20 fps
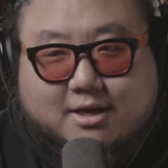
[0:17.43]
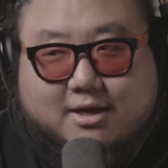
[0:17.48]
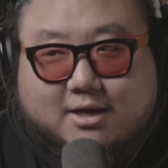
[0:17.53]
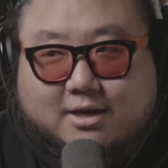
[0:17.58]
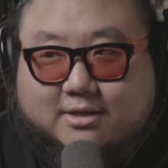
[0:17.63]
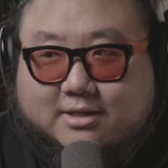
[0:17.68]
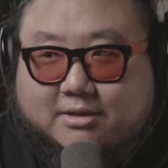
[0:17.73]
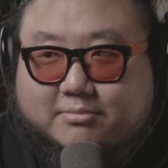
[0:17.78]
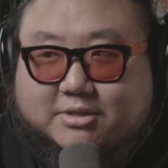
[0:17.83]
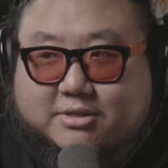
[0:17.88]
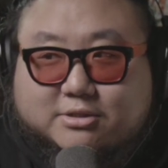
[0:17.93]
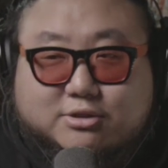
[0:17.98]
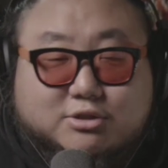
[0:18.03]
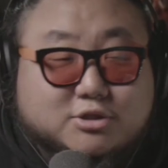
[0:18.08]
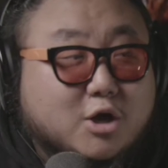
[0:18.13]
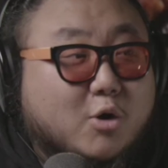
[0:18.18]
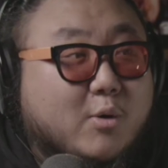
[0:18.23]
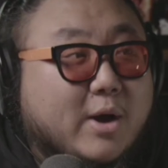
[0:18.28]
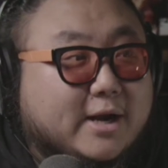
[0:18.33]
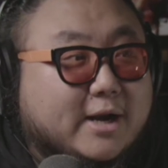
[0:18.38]
That
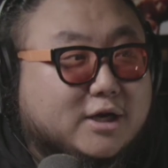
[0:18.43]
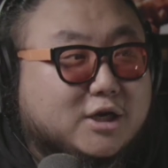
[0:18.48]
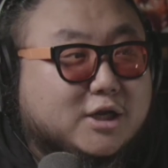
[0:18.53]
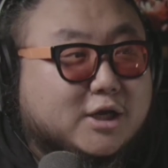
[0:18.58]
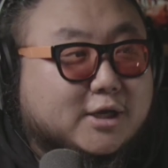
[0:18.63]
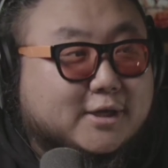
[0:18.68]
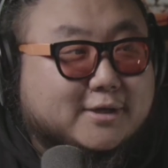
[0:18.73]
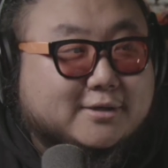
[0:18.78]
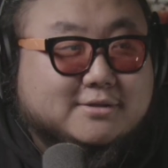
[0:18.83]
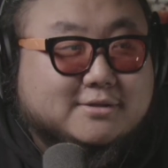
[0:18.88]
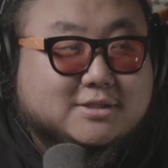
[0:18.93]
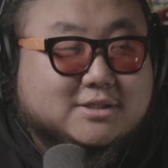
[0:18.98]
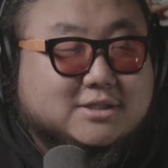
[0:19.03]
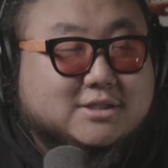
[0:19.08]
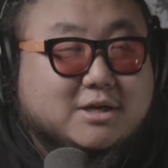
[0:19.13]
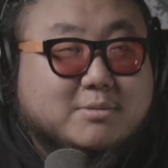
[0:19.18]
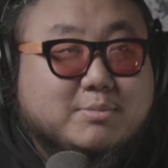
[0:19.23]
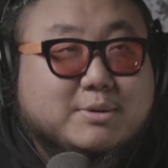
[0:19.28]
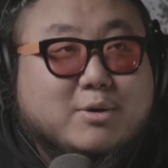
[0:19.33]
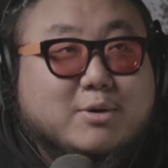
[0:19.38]
means no editing.
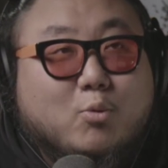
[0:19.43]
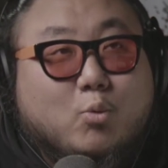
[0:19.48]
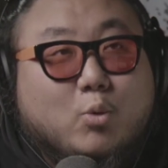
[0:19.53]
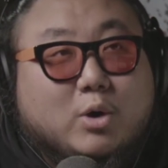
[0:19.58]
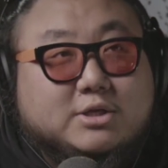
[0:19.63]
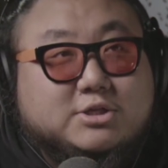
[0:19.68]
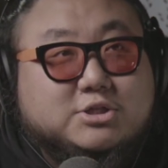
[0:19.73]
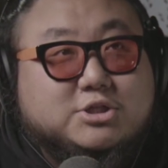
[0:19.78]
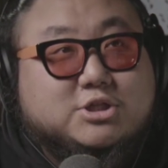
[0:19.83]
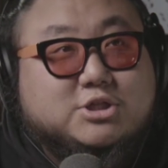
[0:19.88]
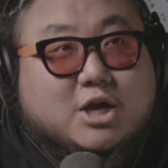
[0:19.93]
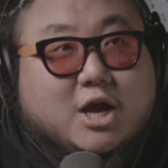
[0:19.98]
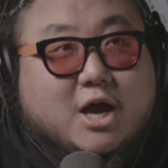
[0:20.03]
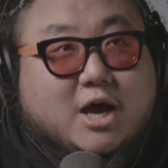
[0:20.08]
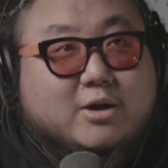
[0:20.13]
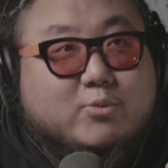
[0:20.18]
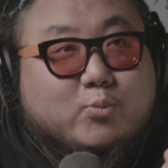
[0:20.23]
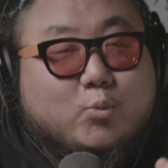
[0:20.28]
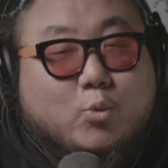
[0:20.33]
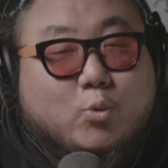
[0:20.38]
This is going to be a one
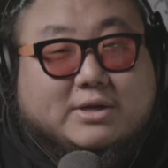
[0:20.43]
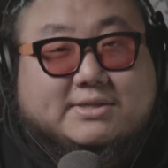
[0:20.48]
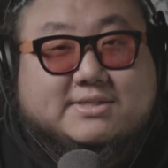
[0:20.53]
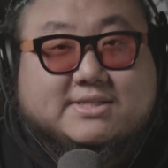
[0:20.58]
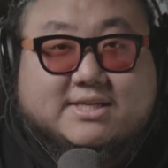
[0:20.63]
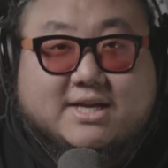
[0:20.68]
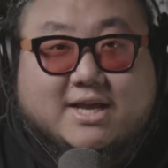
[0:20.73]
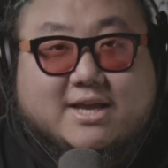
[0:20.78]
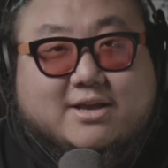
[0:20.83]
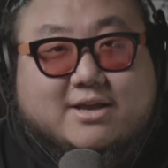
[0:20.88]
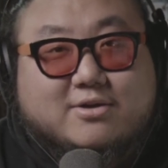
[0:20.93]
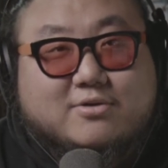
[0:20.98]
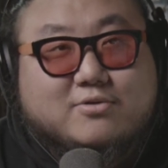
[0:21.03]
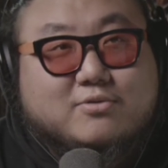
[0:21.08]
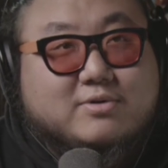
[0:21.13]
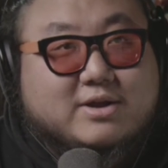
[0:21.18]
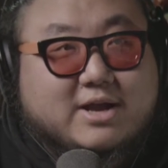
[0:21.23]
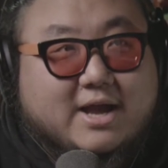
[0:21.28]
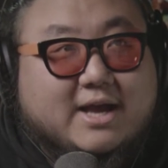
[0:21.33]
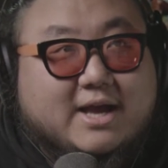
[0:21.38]
shot, one take
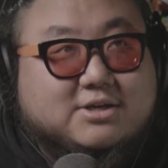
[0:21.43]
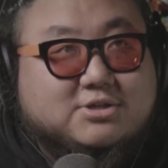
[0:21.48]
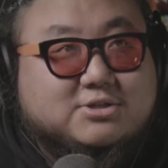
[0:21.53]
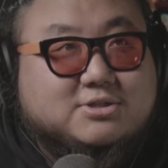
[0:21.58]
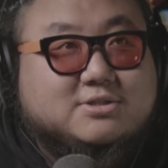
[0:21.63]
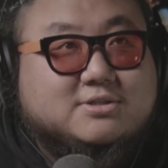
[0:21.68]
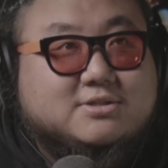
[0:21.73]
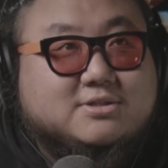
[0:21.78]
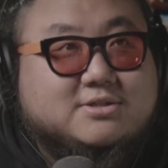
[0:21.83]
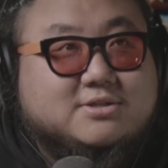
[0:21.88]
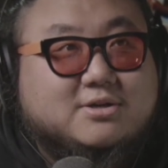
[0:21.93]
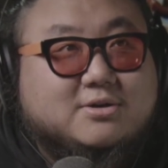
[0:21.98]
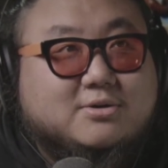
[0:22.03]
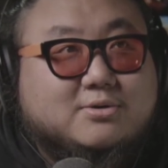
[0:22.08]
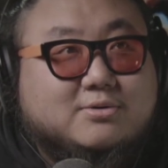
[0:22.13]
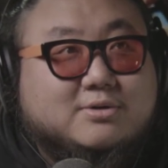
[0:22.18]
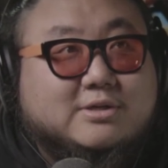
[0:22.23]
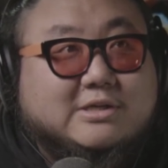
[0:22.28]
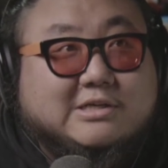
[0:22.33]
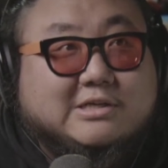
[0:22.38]
reaction.
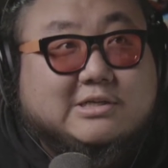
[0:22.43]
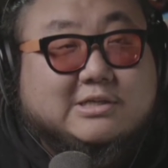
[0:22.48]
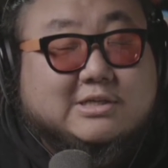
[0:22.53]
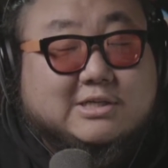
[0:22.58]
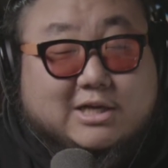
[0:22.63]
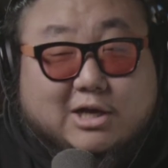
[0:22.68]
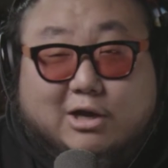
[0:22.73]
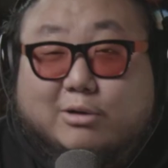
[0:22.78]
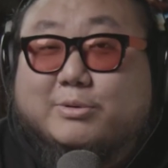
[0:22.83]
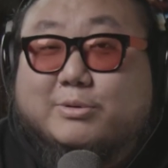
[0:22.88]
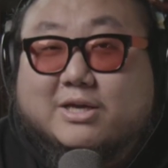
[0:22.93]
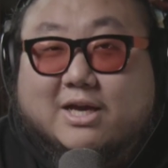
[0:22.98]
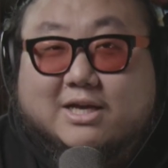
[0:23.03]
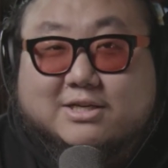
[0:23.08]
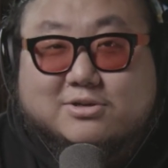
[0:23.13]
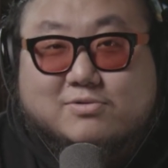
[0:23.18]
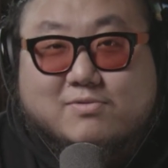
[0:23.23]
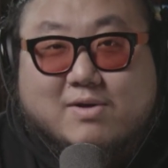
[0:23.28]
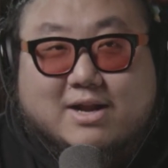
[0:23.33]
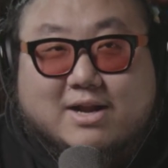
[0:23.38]
So I hope you
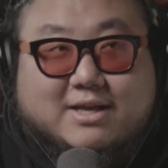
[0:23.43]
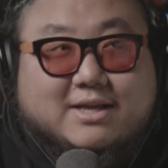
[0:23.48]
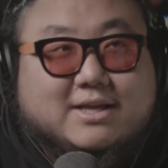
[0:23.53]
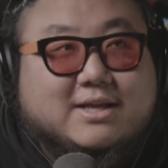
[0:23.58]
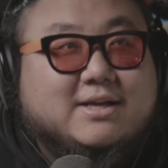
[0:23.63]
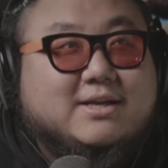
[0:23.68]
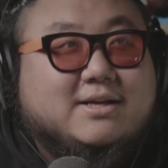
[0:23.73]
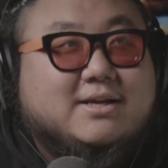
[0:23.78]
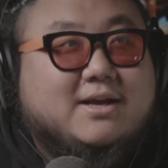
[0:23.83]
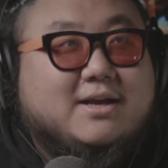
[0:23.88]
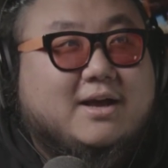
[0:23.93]
guys are ready.